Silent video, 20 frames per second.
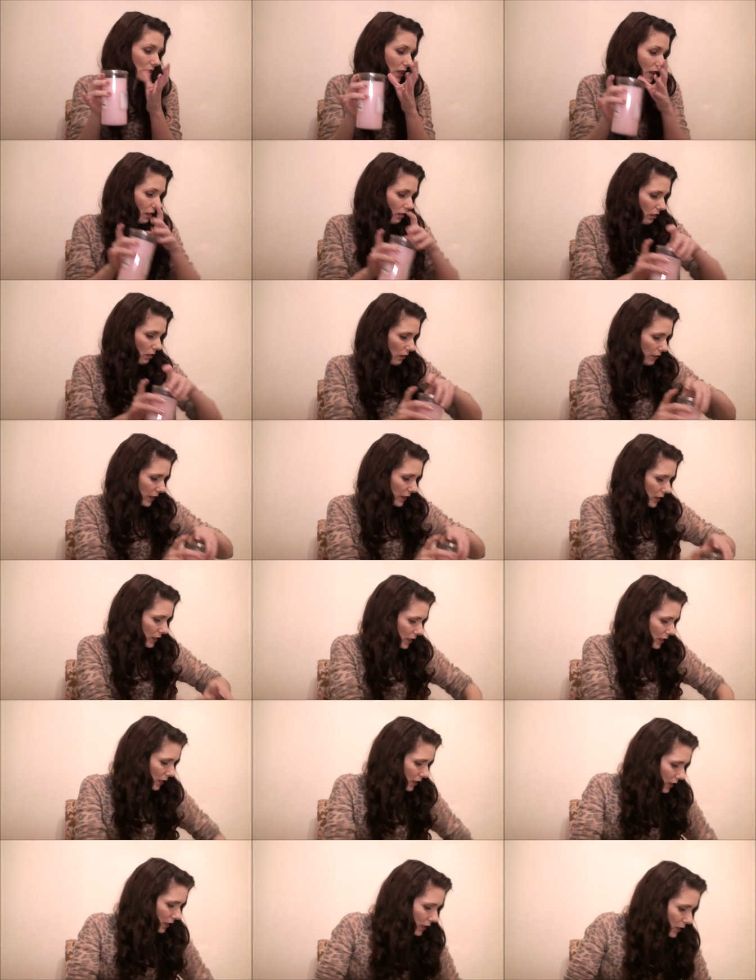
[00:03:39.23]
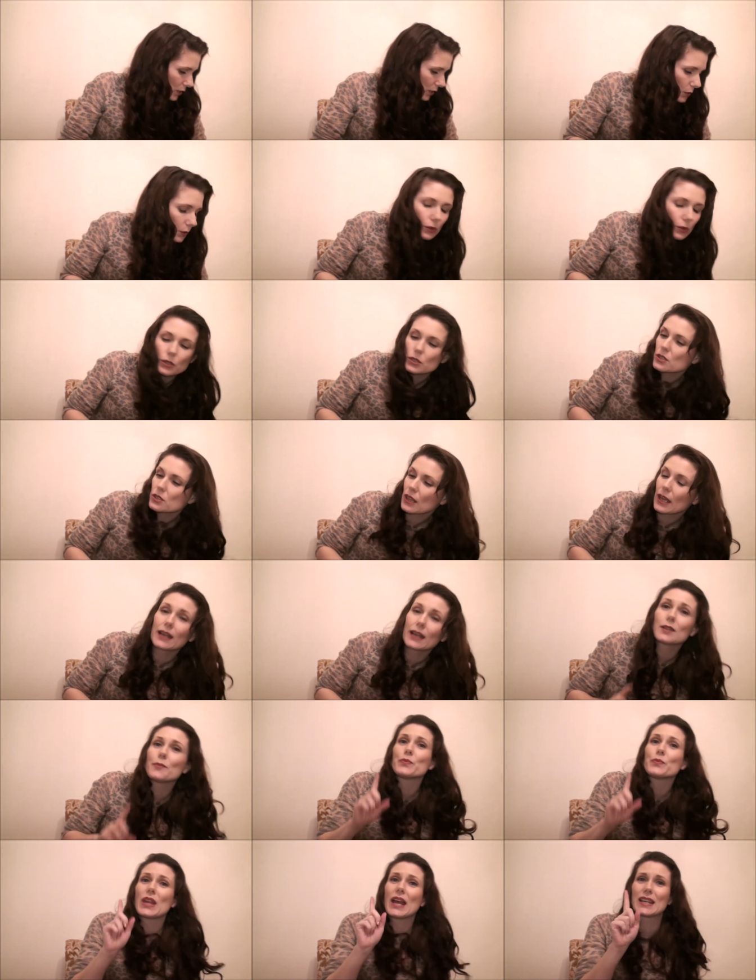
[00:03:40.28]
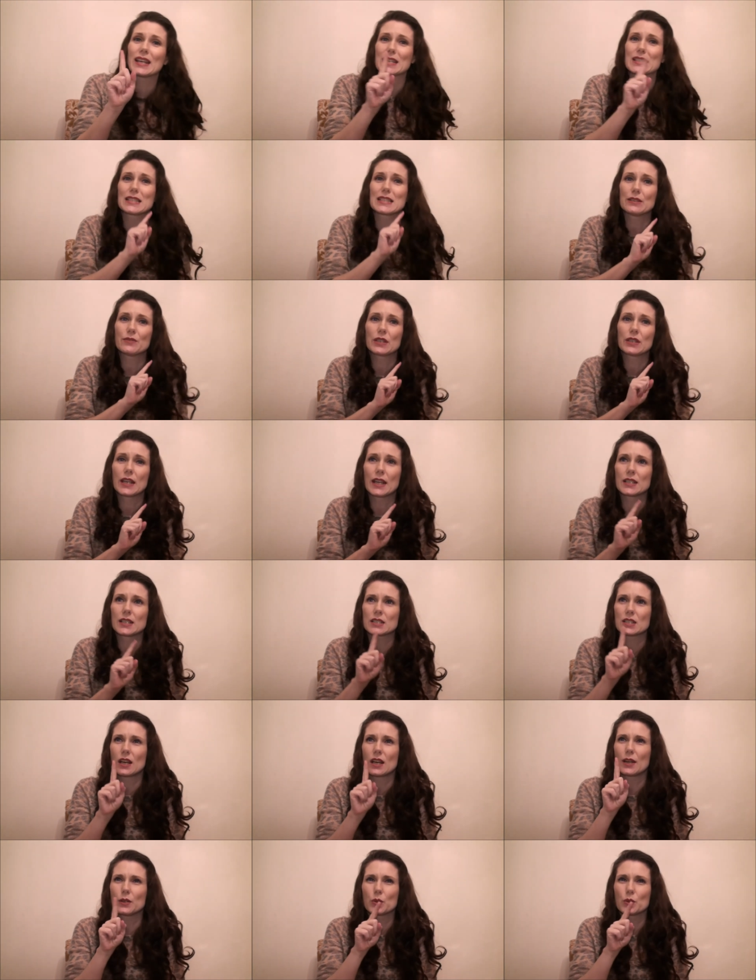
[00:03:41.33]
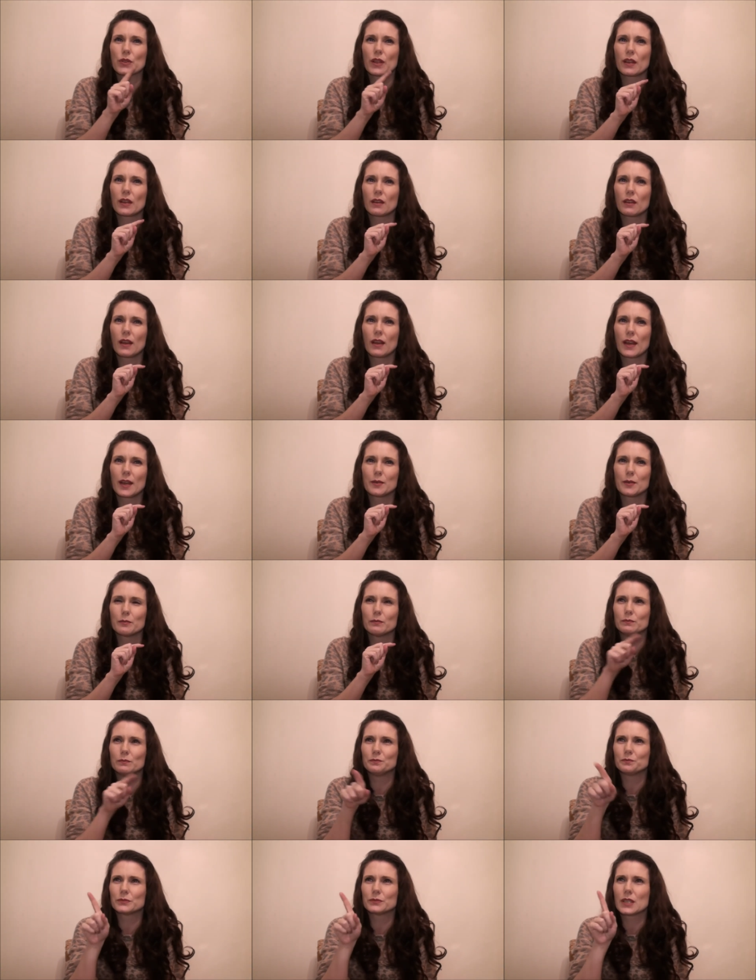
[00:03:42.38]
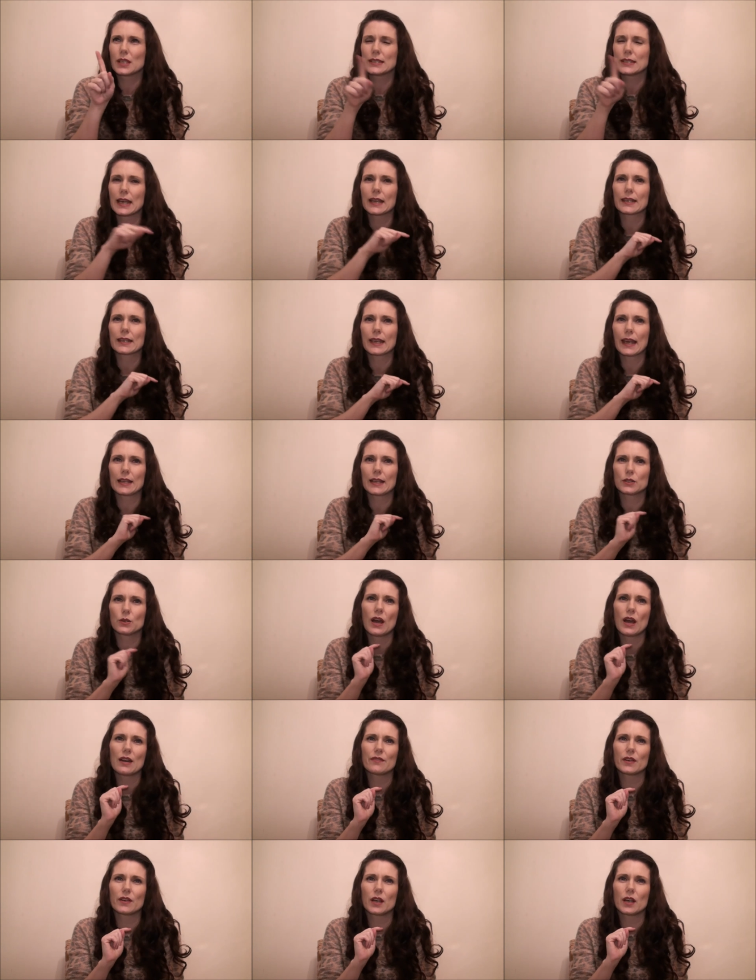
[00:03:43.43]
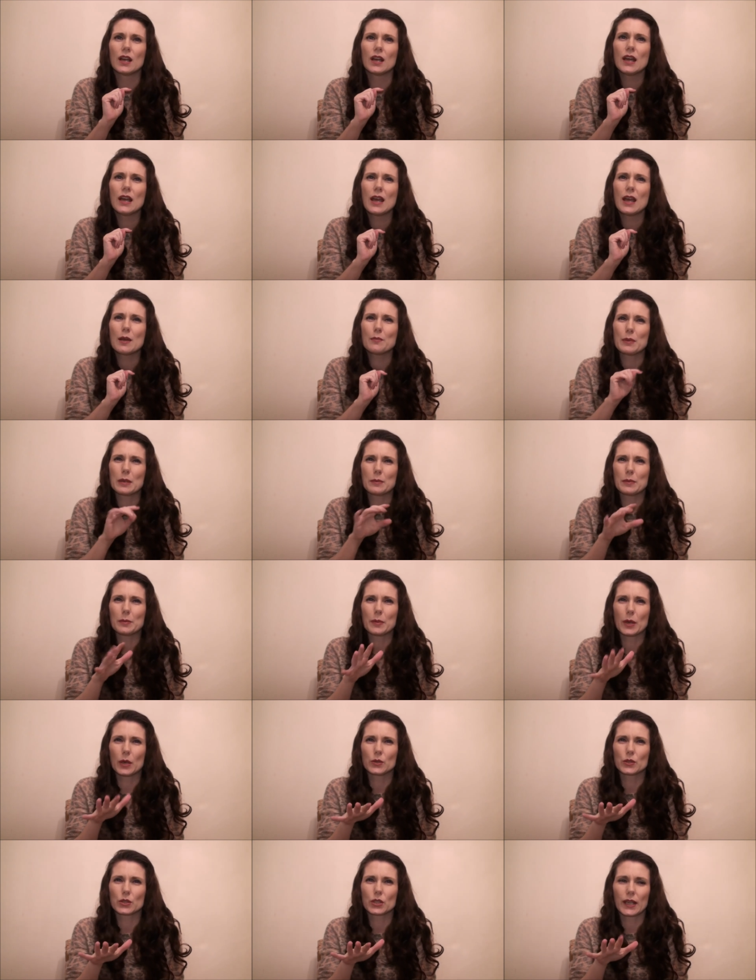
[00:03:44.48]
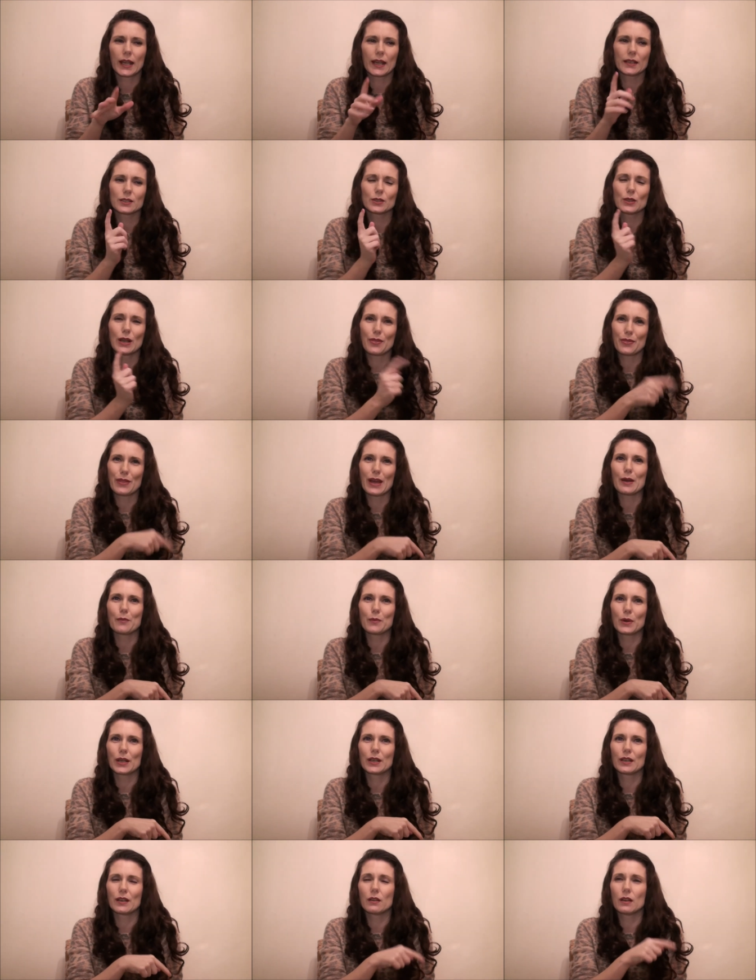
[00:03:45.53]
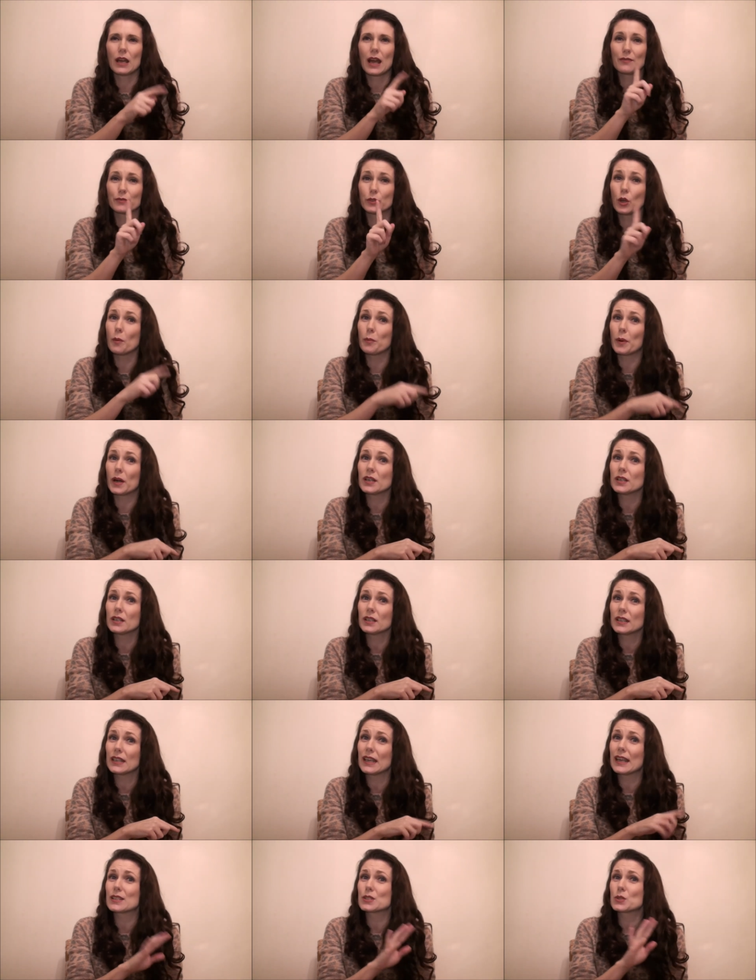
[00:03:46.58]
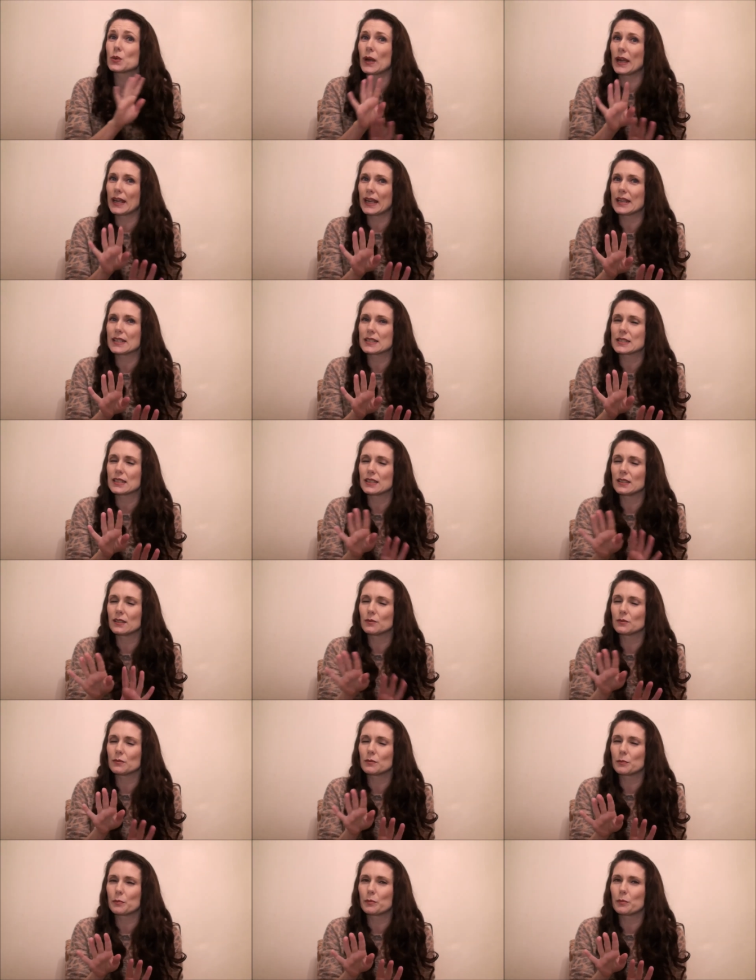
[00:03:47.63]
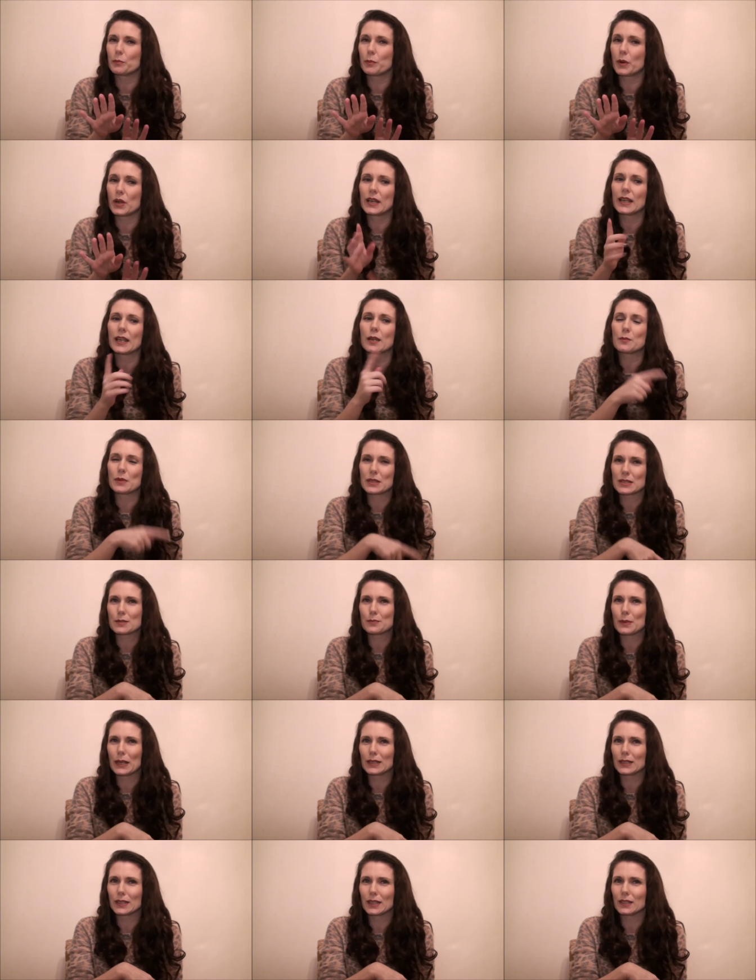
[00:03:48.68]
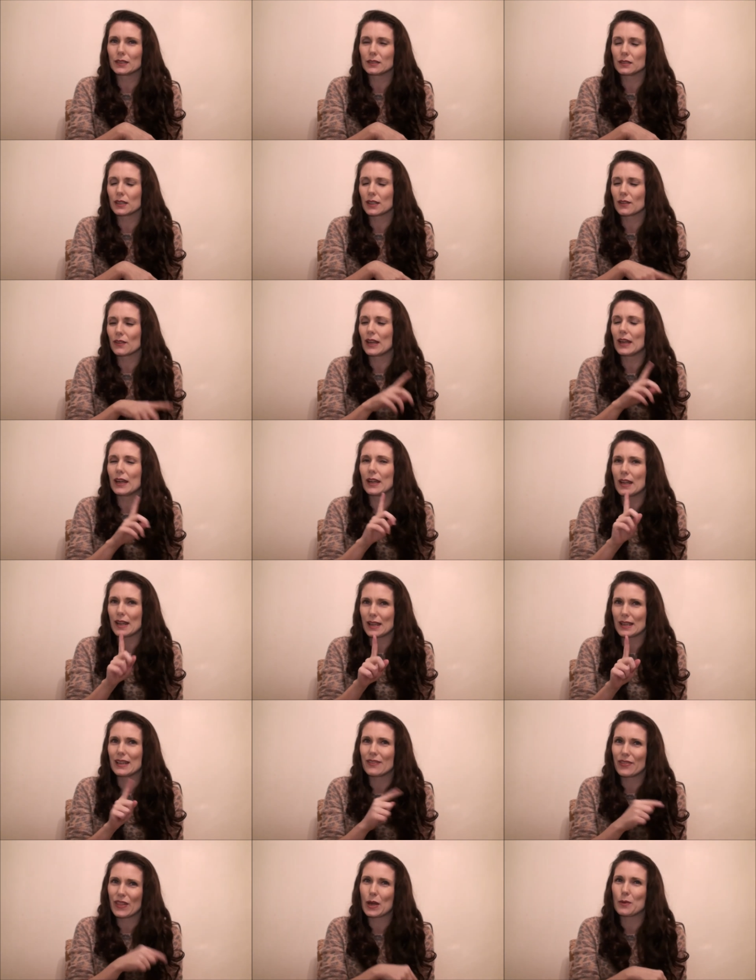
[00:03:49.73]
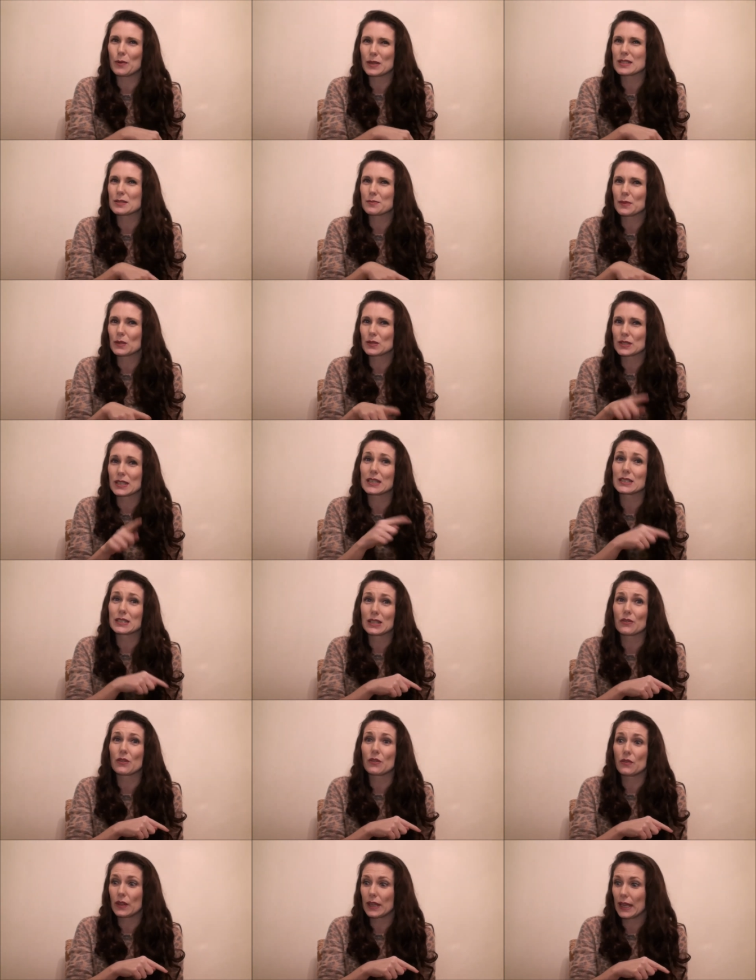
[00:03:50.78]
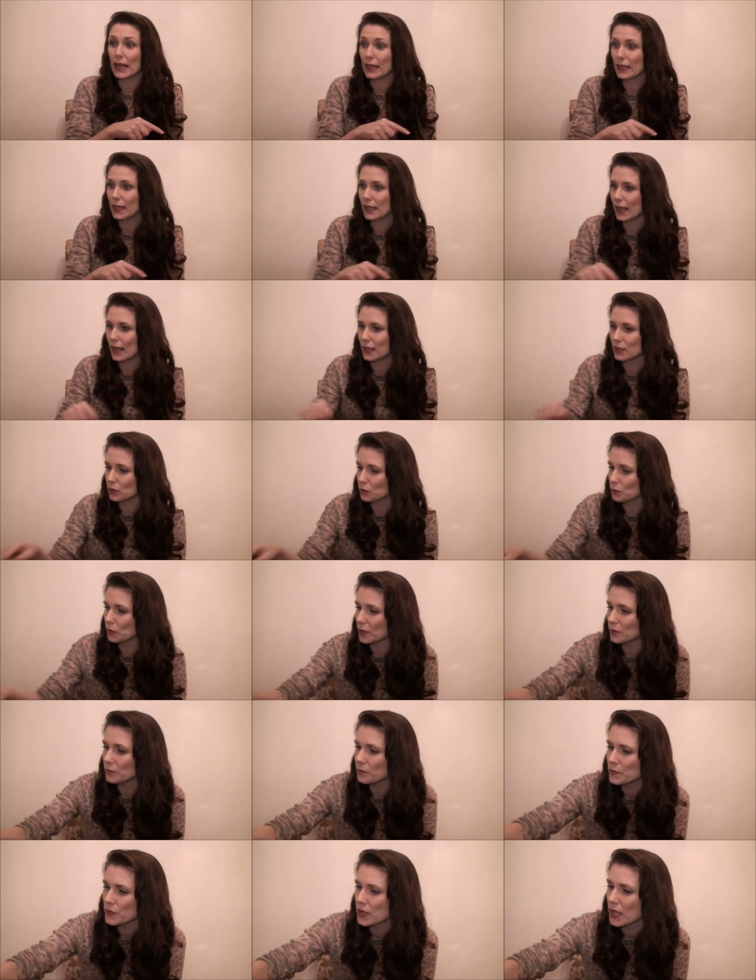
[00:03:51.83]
I love it. So there's that. And it is even nicer. I know that um, Yankee Candle have a baby powder candle, and that one, I've not burned it yet, so I can't say burning it but smelling it like that it, that one smells nicer than the Yankee Candle one.